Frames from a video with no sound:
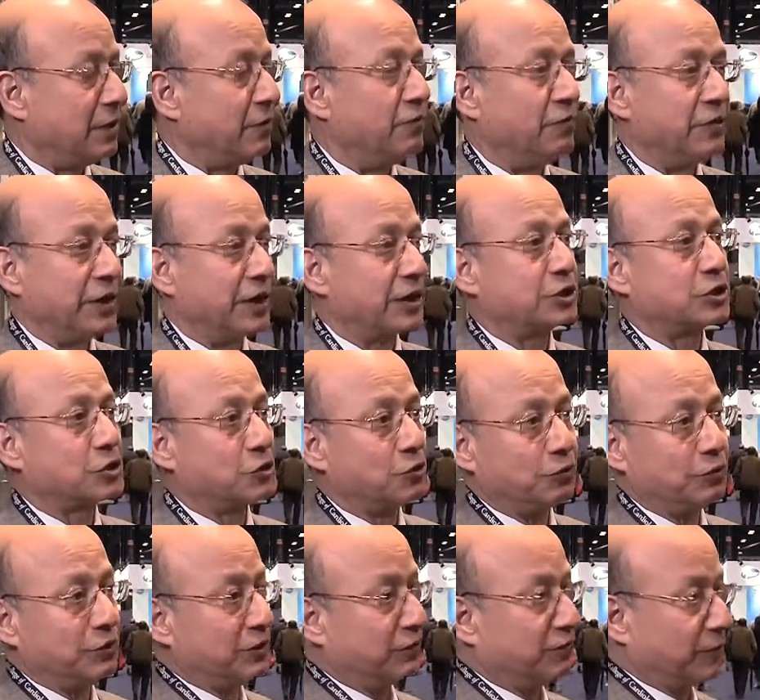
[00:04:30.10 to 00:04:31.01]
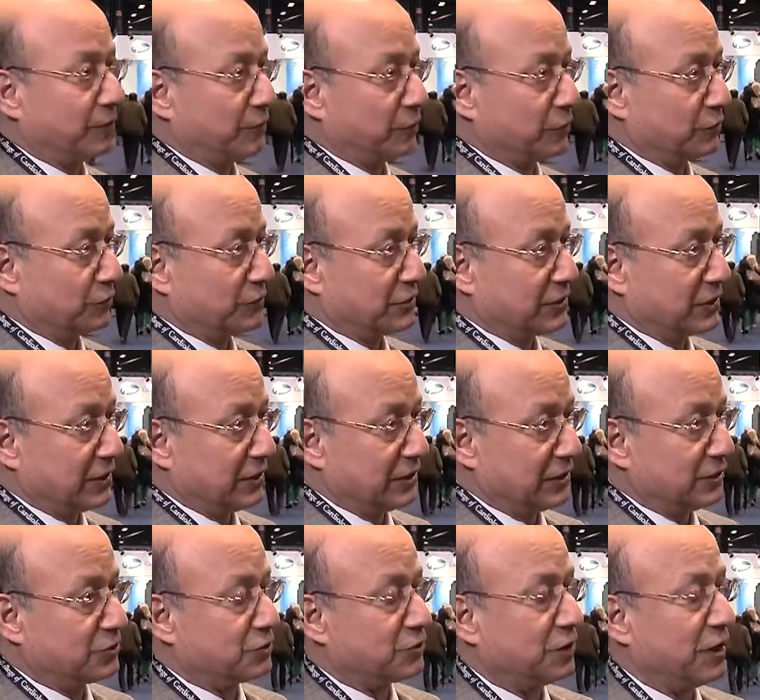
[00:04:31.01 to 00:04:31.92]
were excluded from those
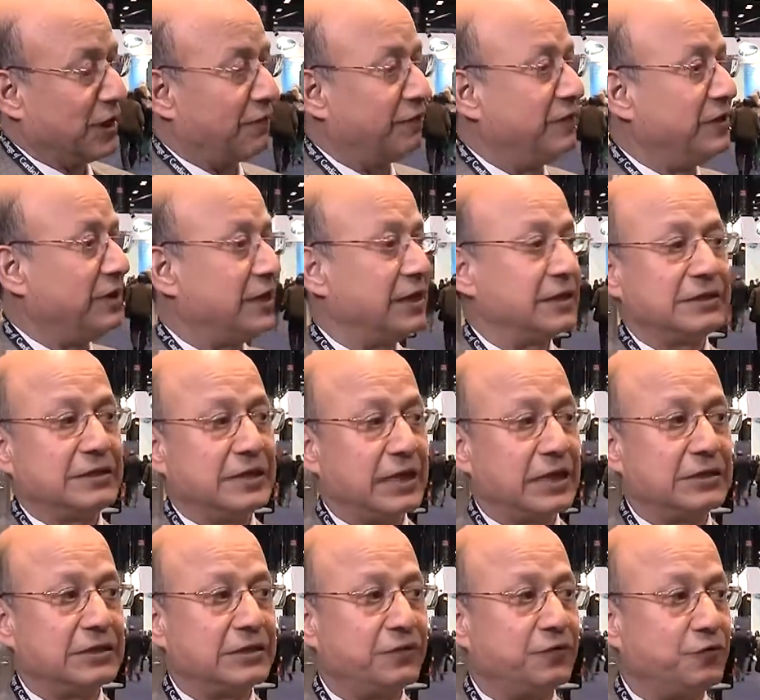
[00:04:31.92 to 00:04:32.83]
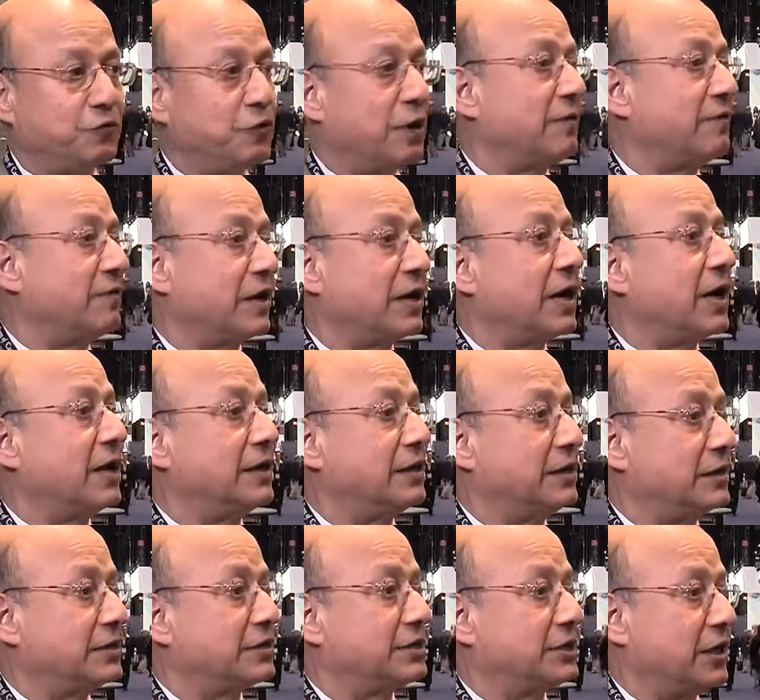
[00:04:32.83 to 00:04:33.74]
studies. So FDA says if you have a
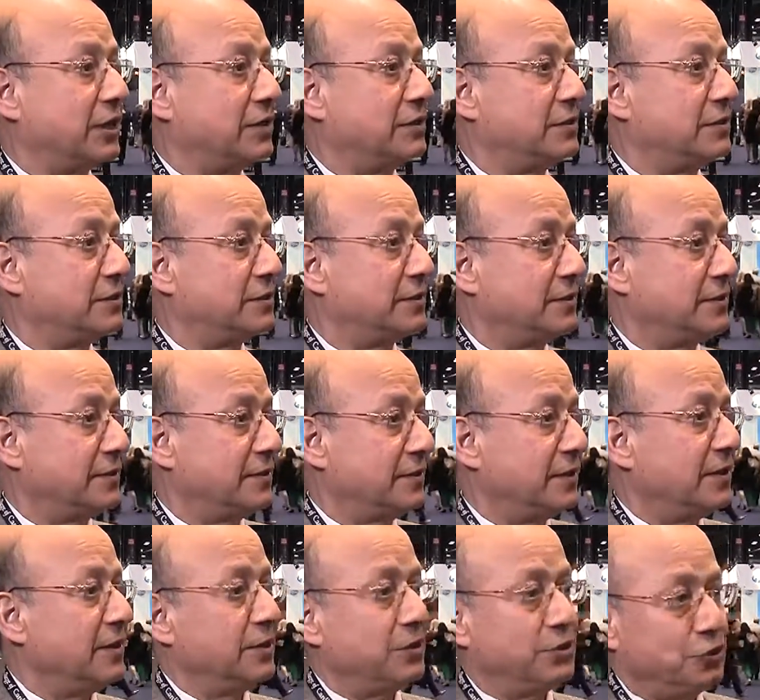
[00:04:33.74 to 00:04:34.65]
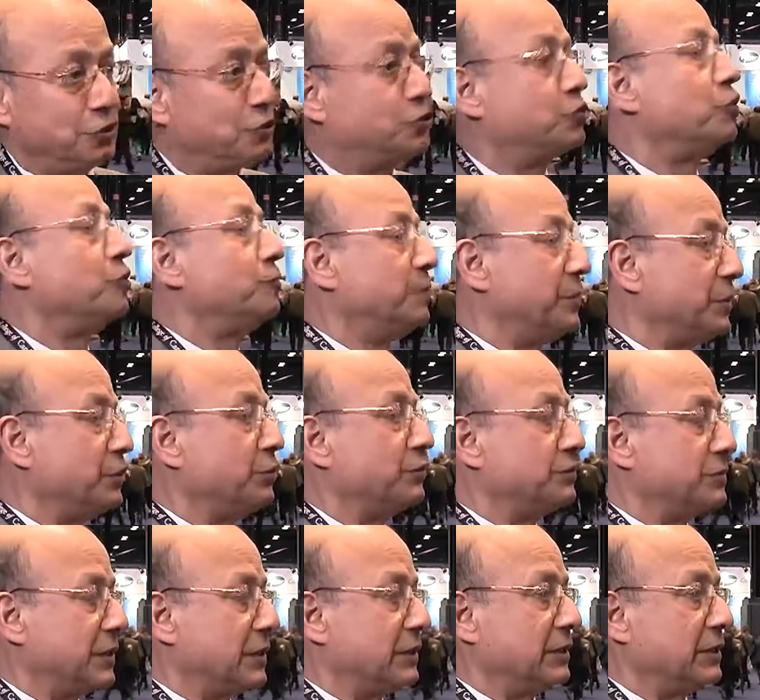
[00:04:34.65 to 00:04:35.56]
cardiac shunt, you shouldn't be
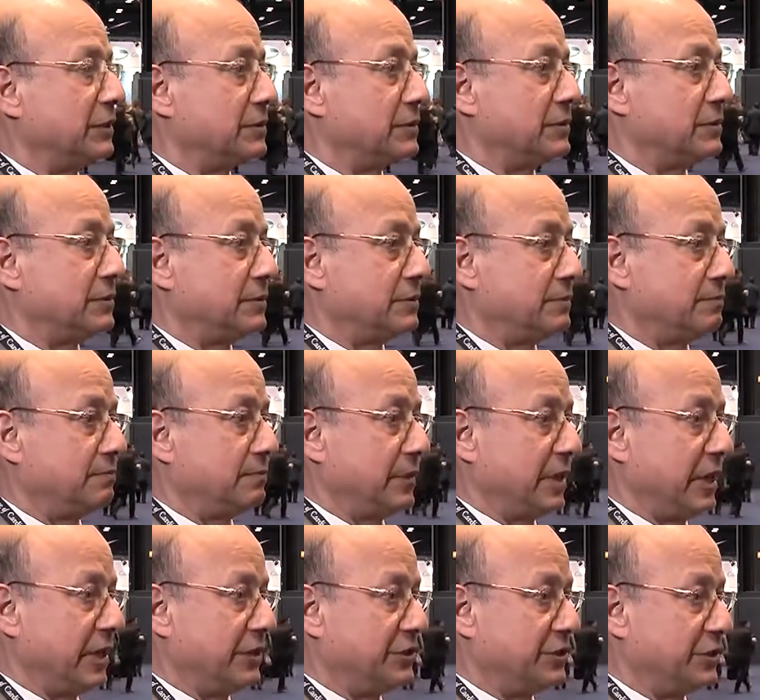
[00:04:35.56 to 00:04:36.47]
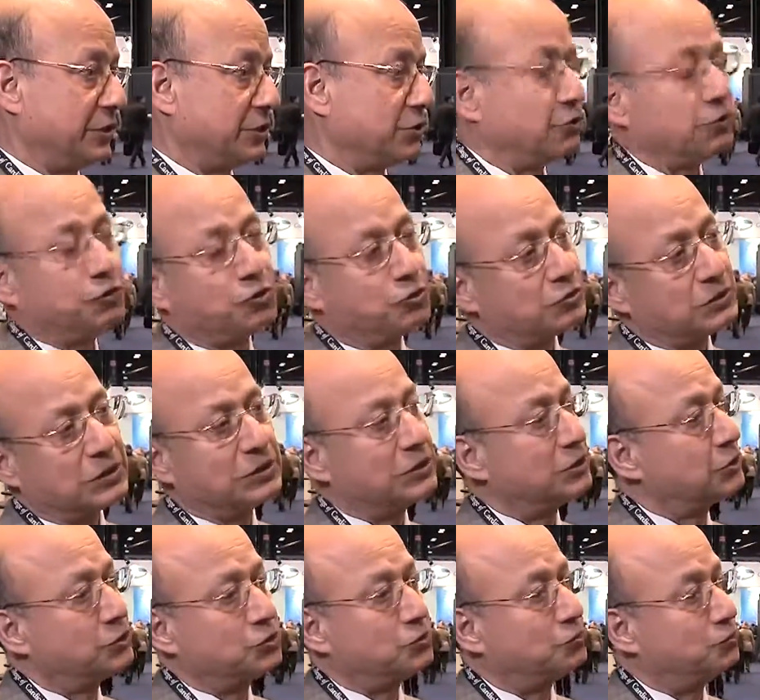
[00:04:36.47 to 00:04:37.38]
using this agent. So those are
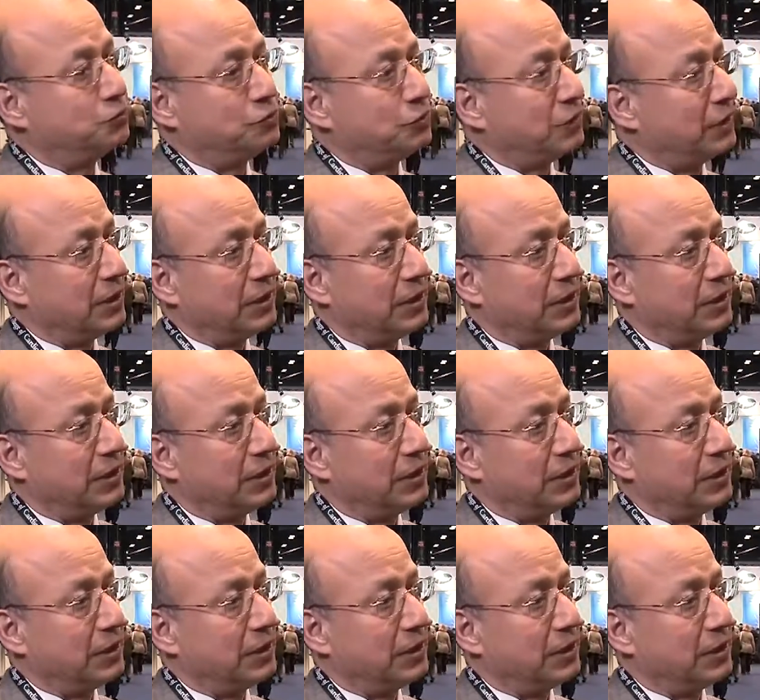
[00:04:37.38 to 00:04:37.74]
the 2